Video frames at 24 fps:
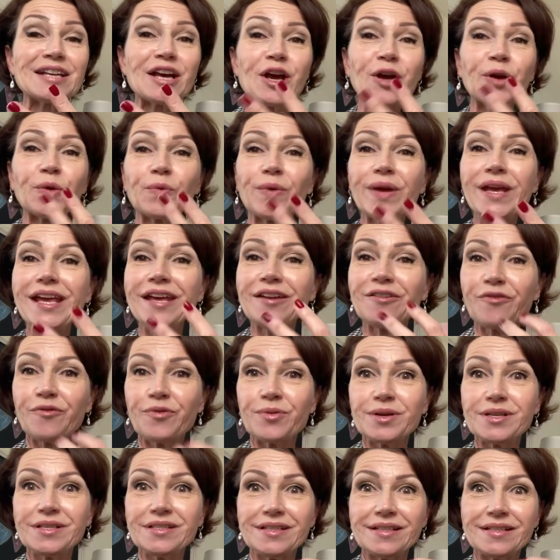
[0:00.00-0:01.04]

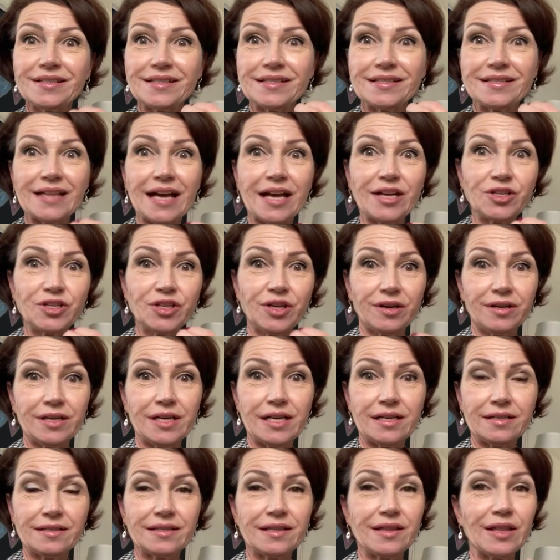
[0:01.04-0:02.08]
reinforces such
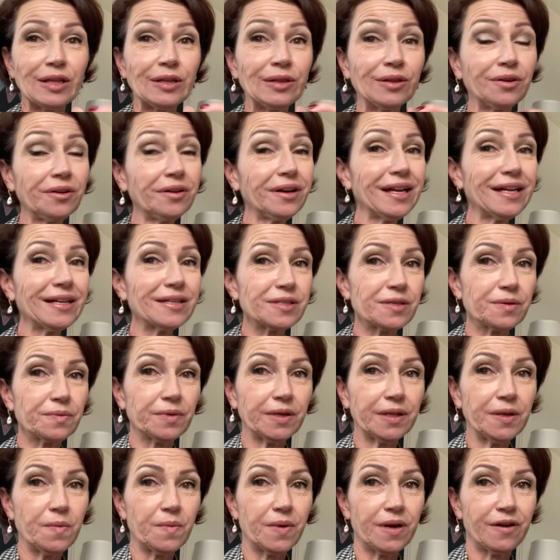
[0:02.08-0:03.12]
goodness. The learning is a
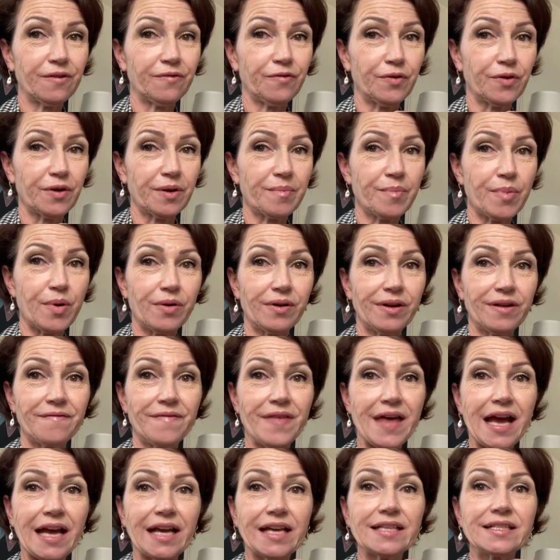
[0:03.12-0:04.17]
really wonderful component of
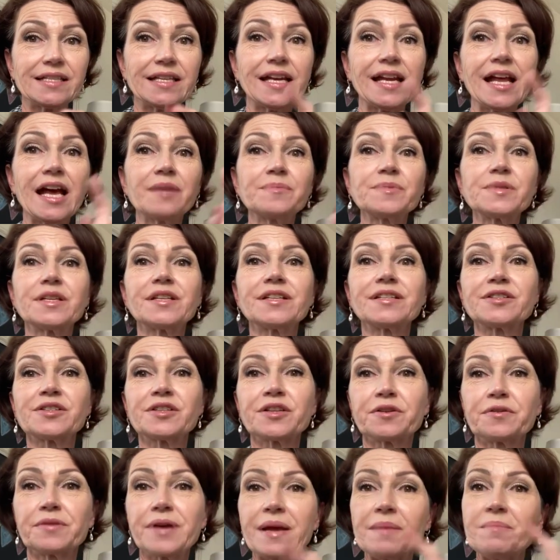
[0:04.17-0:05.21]
that because it helps us to
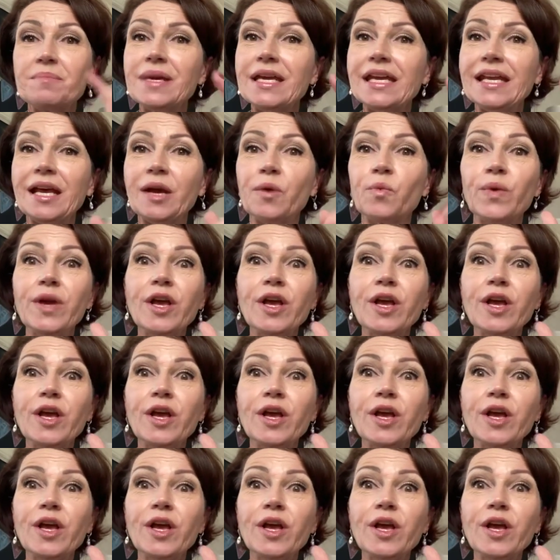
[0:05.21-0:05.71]
create meaning.